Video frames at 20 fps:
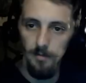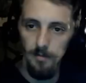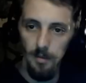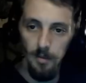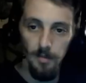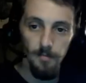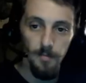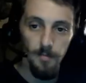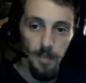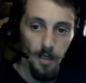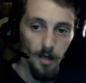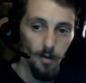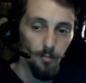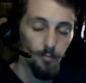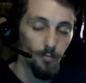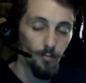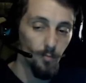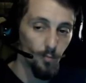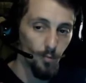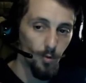to help
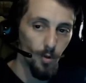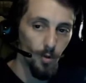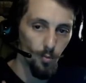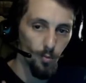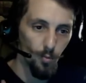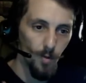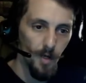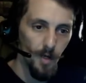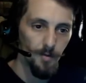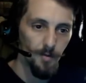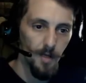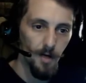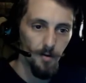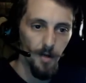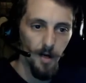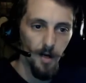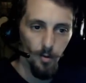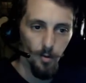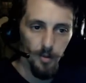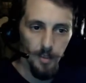round out
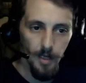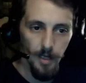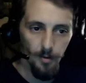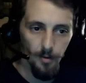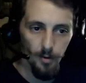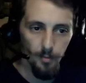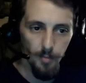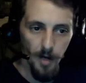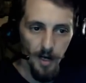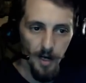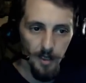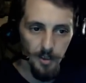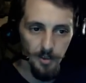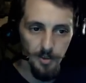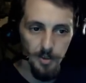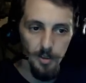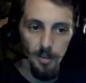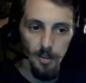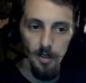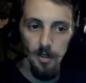our counter
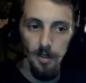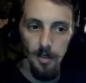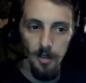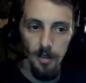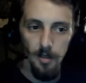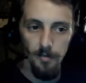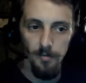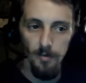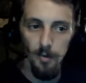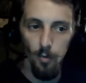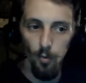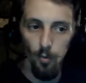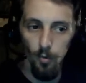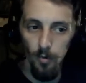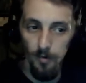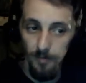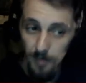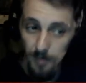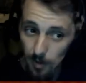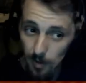package
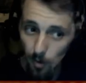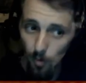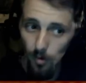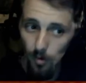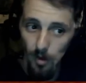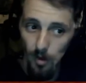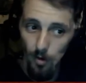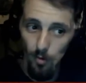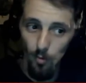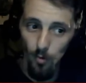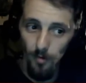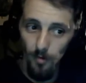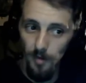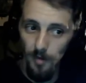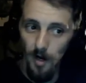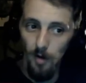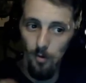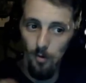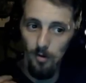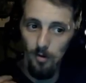to go along with
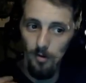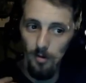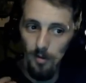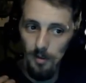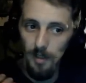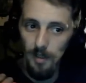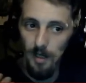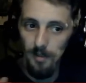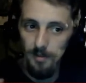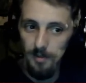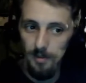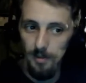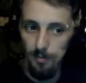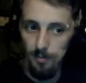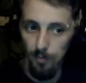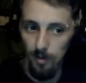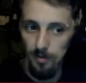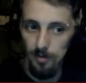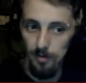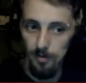our Lookout's
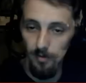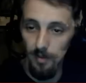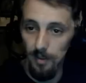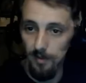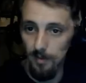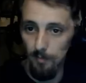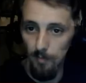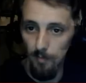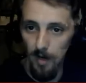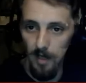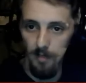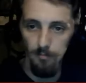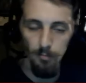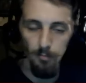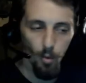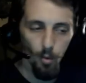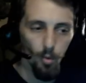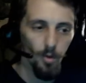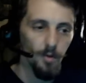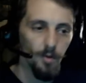Dispersal in the main
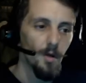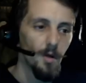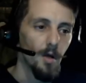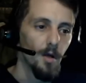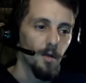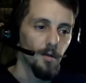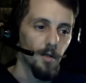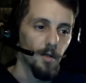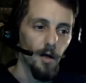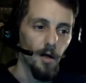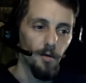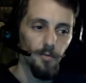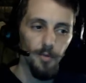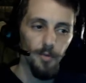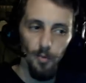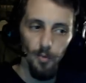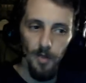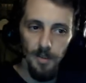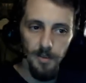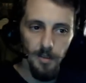board. Now,
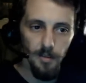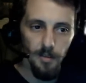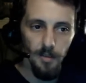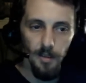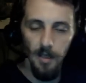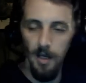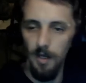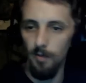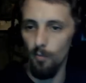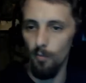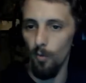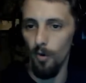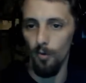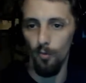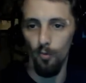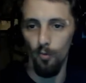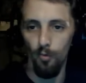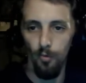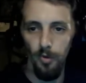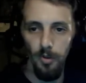Duress and Negate work
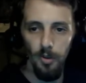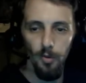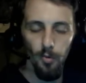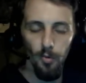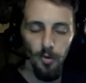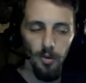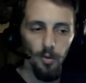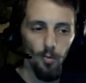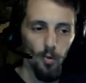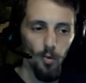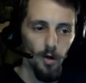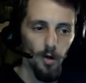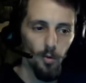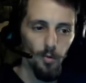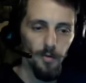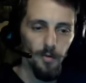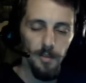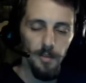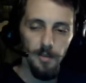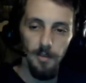really, really well
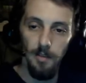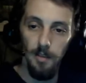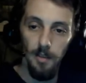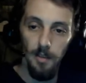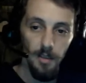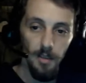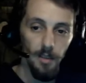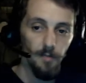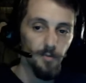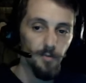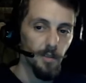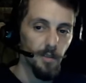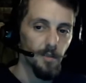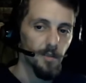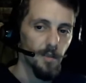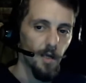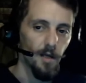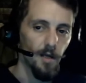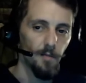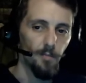with this, and it gives
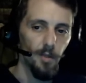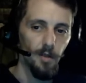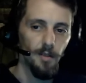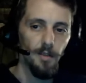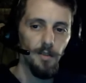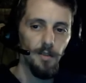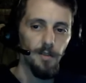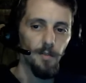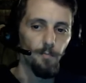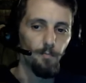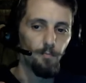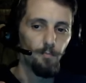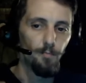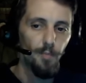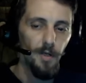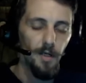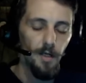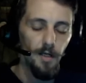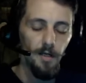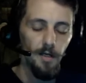us that ability to
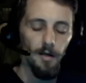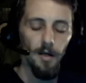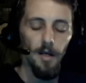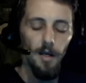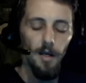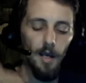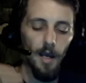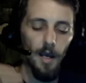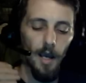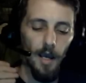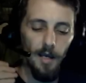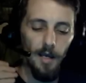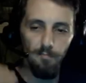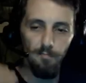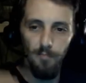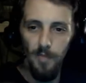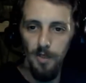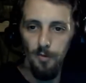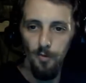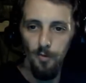be a
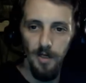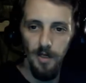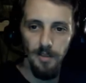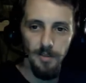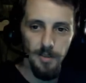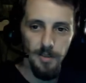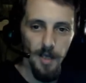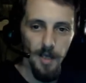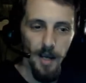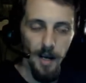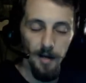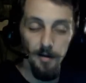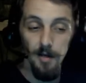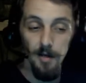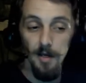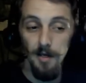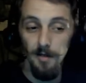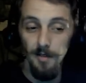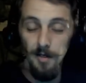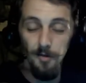mid-range deck.
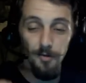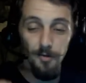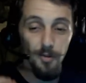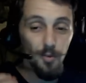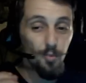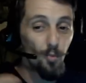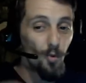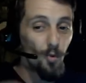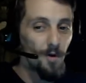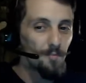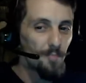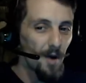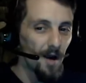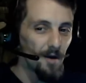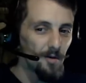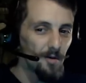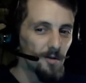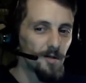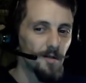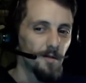Now, there's one
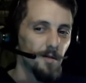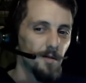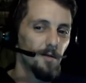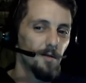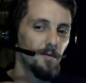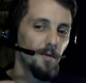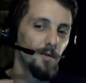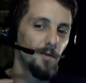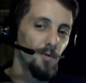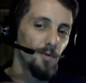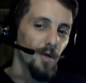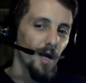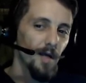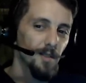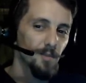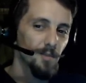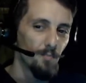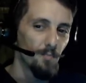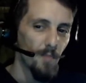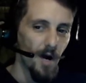pirate in here that you
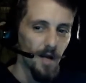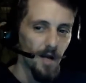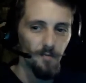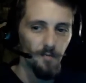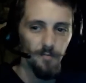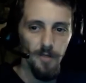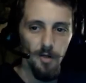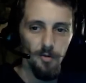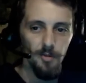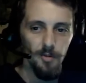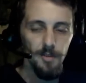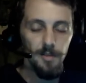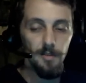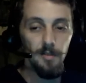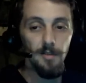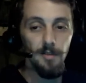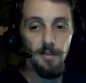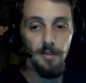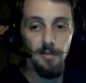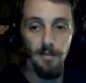guys might have noticed
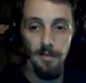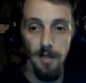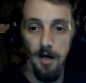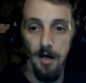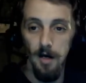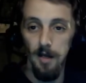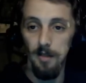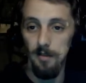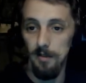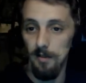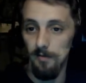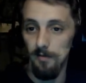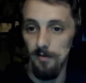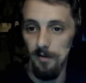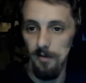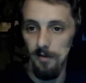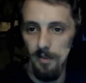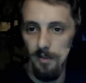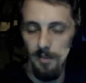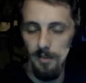is not in
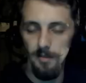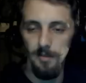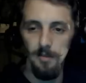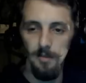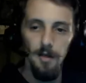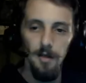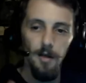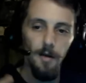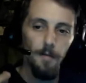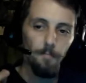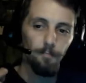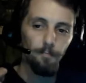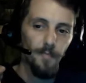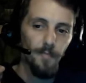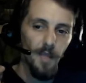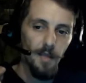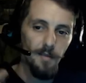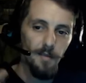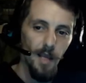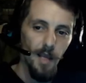the list,
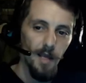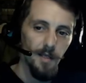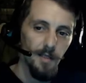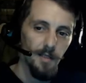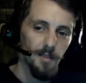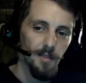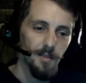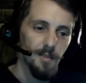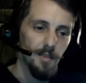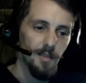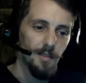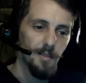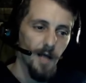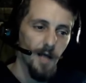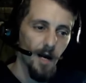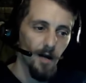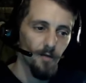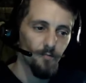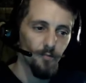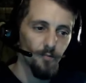and that is the
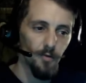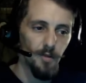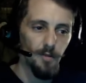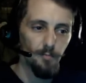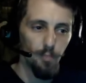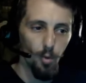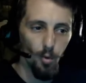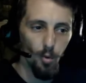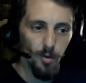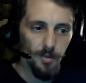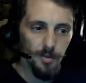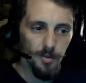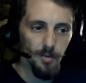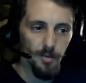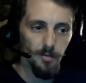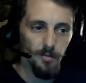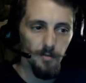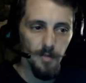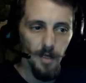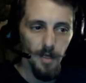Direfleet
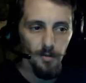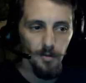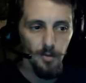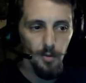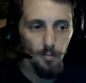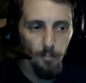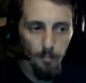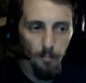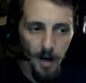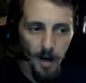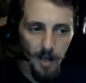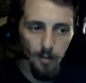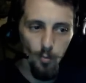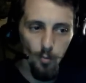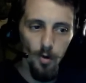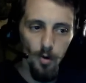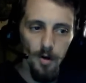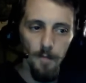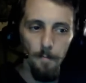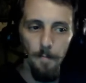Poisoner. Now, you might
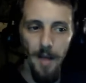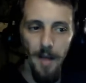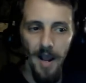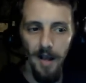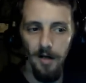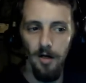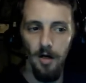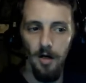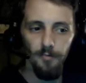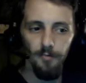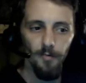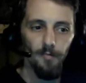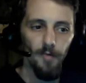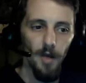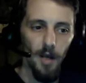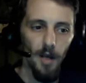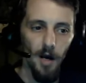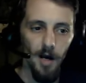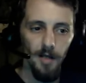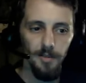want to back off of
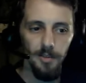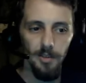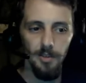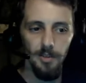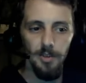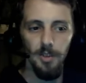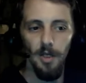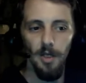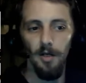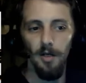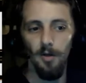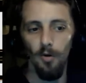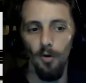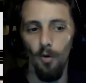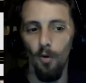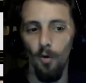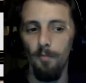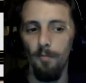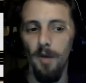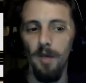a Hostage Taker,
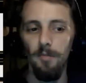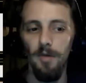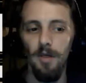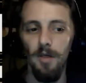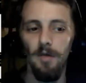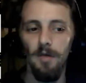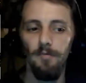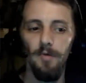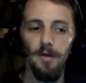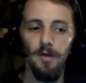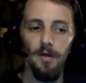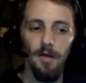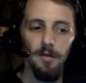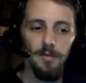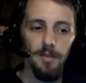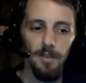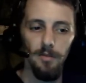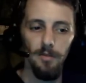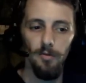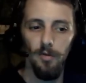or maybe even a
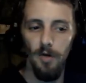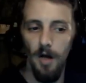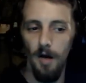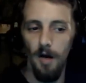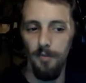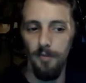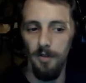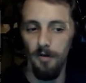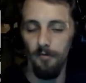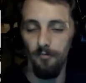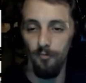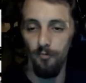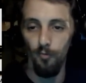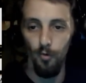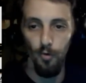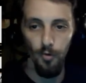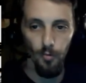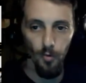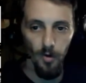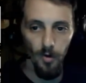single copy of
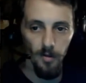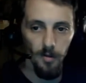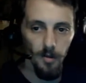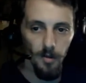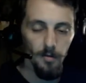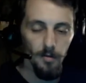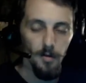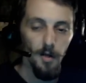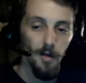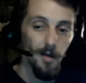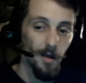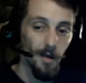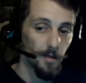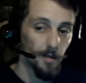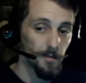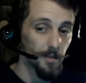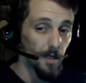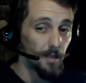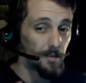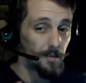Ruin Raider,
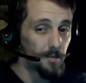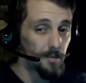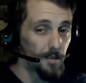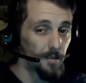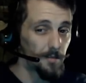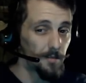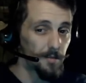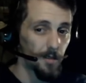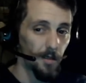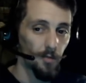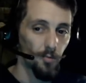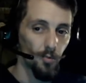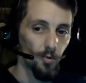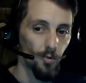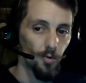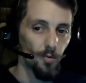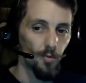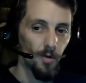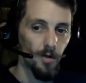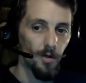as I did take
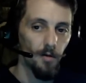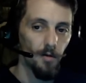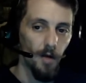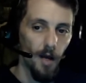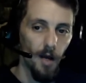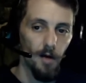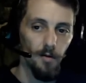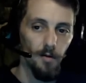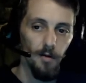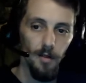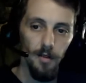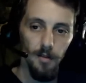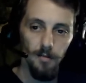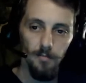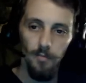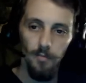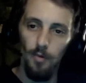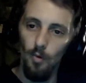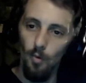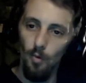Ruin Raider out
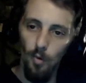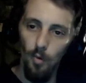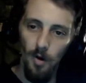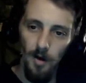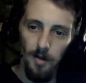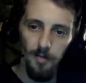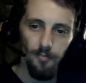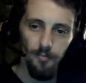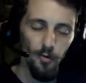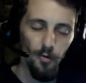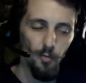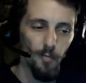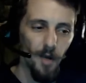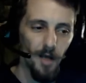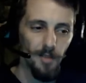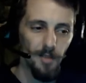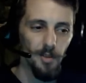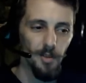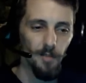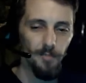in quite a few
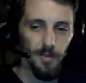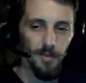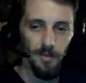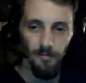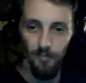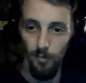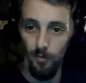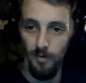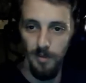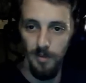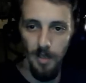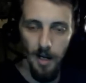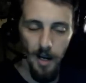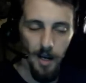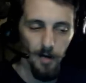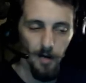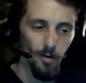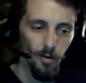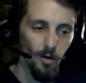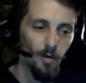matchups if it was
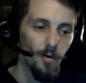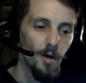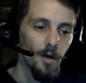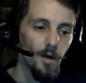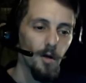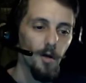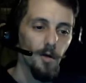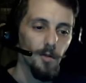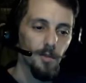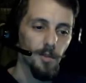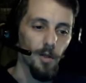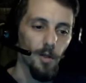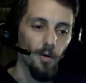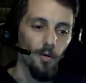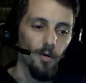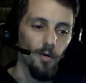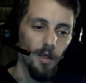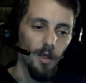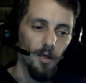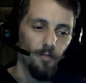aggro.
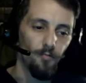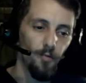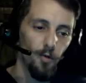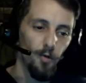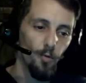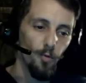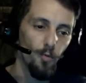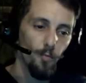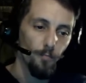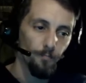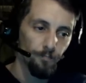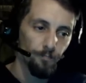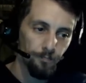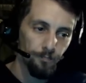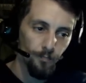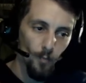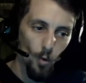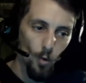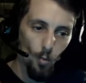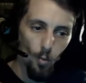So if you
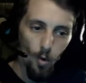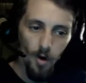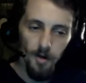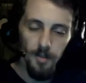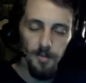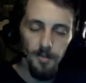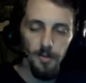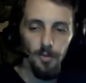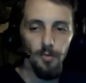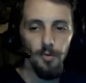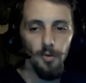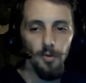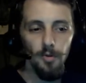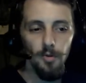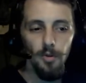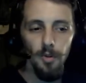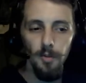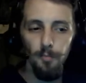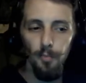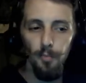wanted to, you
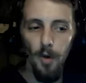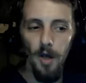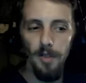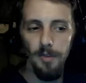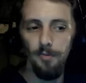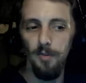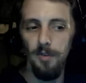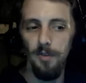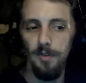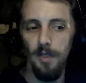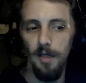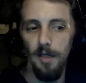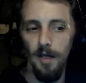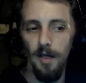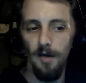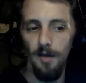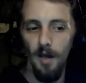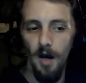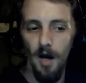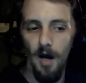could possibly take
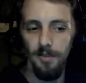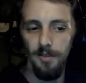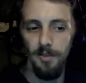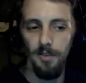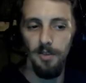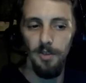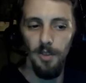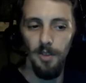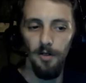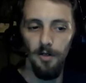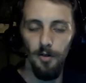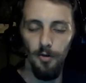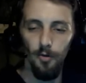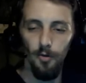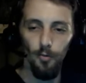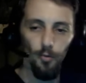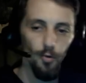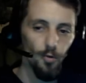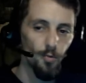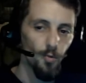out a Hostage Taker and
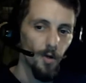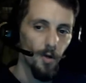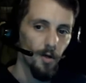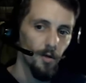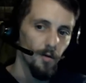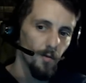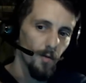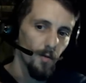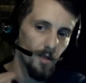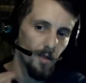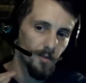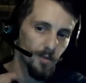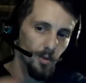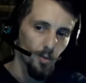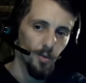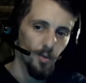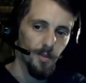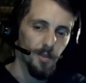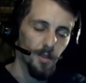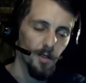a Ruin Raider and
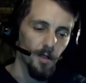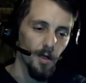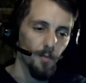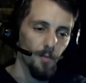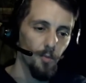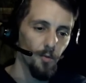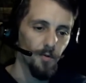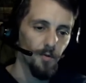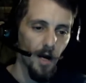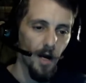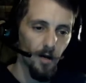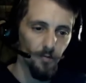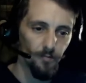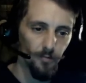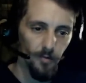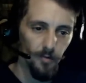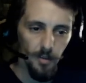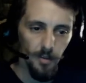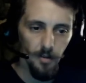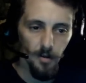squeeze in a couple
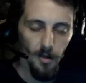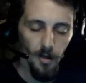Direfleet